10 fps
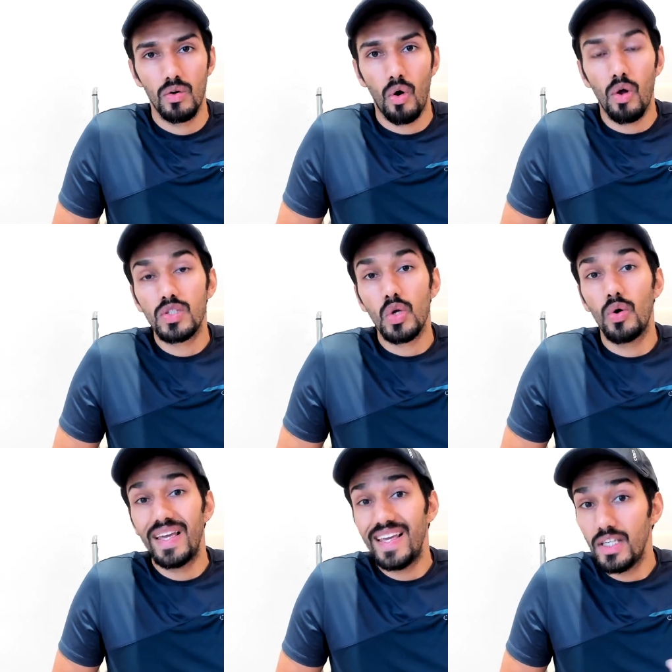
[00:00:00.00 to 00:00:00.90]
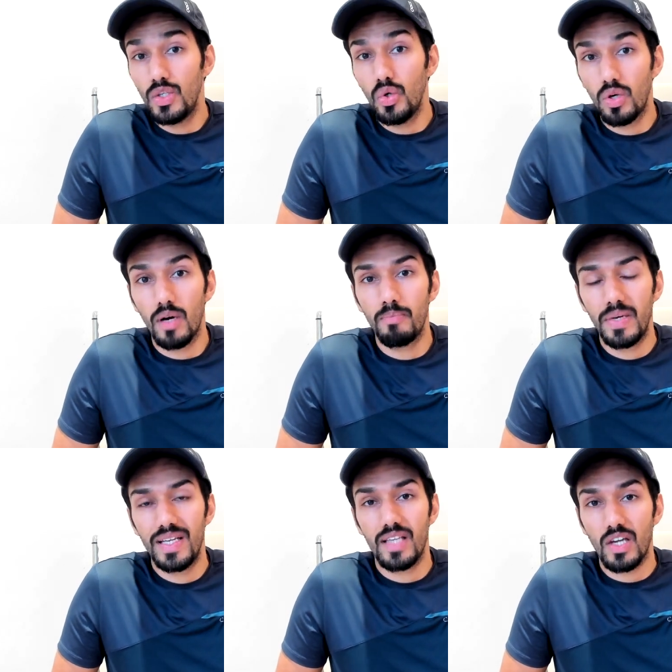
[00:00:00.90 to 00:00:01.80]
Also, EU
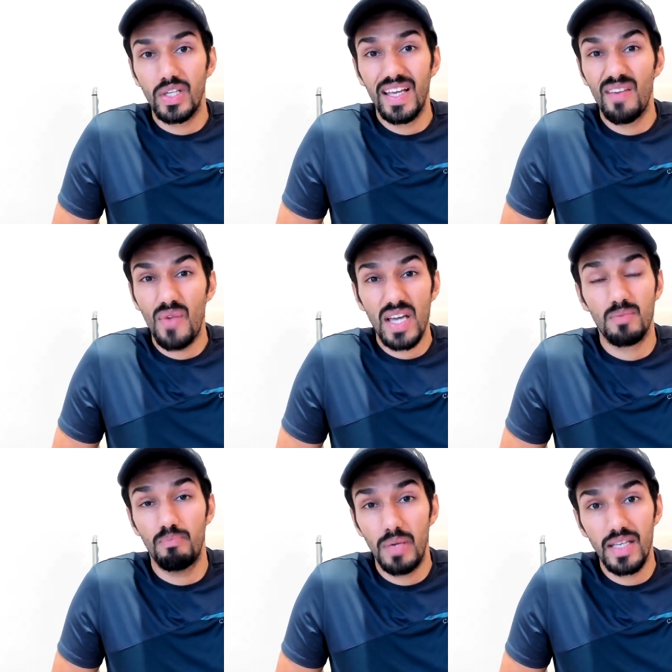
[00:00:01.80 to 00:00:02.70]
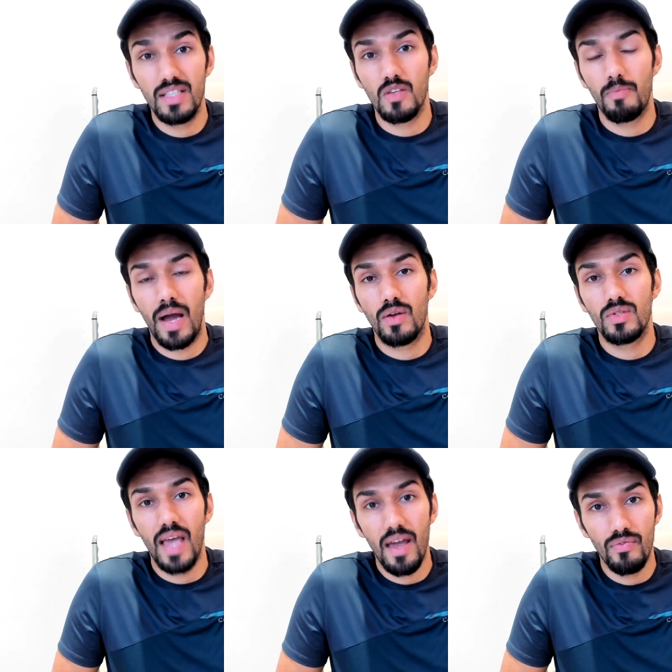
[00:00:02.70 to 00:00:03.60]
companies actually invest billions of pounds
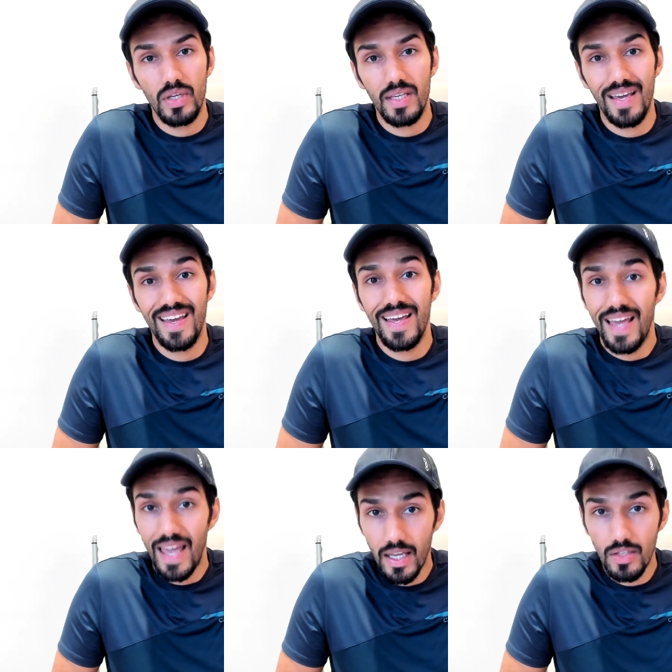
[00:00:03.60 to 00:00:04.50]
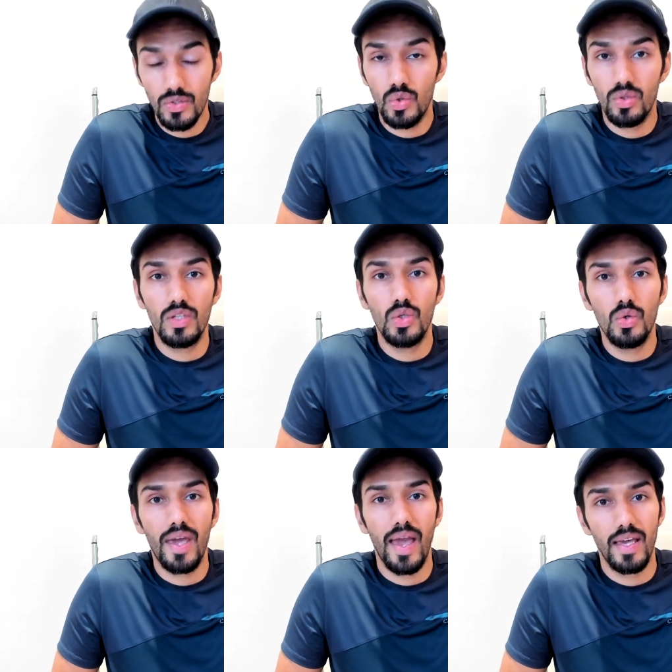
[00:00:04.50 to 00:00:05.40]
every year into the
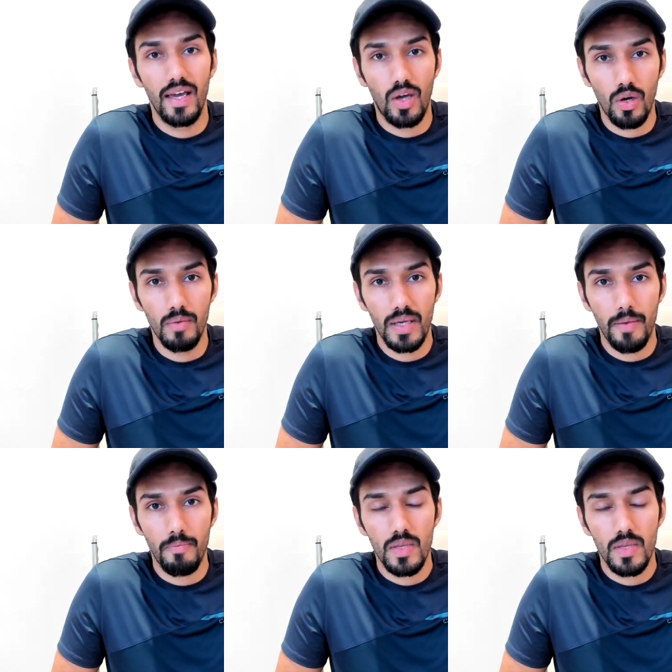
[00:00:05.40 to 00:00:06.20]
UK economy.